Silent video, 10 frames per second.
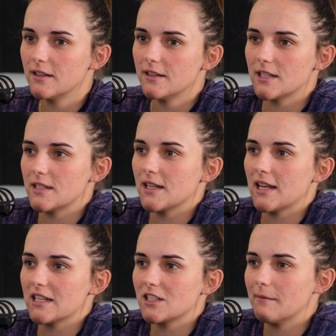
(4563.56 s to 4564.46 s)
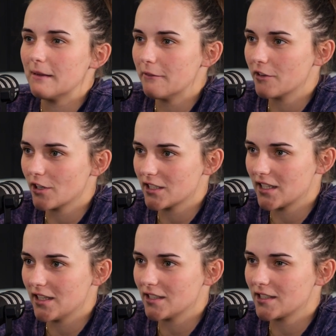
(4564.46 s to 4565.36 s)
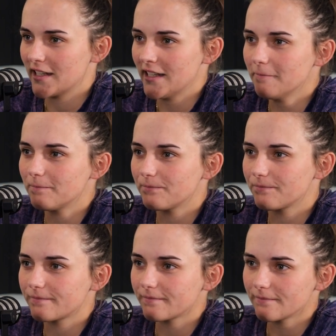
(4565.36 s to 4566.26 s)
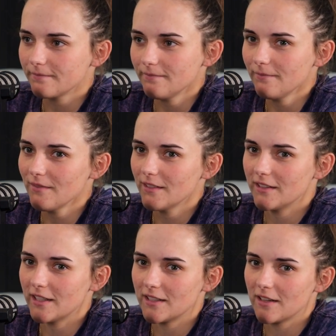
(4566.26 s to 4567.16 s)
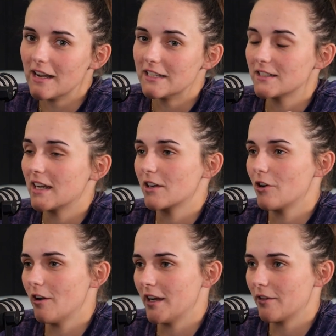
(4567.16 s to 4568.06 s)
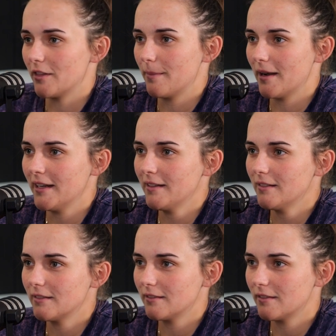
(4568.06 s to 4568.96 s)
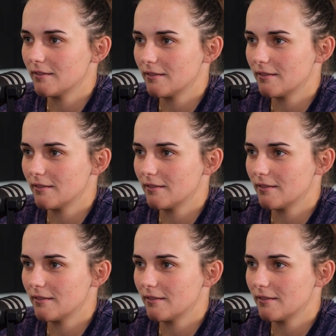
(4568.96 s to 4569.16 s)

this is the last time I'm ever going to see this city. And I started crying on the plane. What